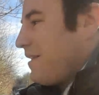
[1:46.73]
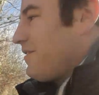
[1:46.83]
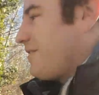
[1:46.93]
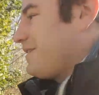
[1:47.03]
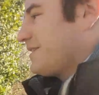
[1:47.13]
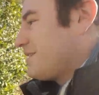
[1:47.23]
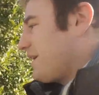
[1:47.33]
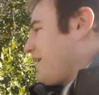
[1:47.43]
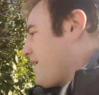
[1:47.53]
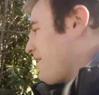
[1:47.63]
look, it does
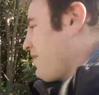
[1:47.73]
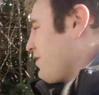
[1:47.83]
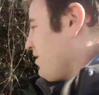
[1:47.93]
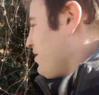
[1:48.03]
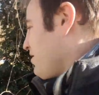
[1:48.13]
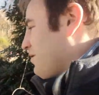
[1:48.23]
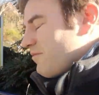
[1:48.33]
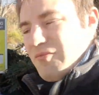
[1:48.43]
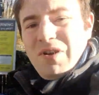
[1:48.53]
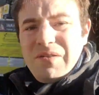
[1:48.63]
say
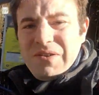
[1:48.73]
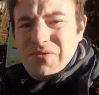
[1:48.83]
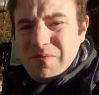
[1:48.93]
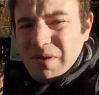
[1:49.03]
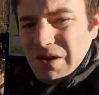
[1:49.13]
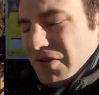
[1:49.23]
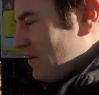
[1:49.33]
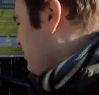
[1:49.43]
private footpath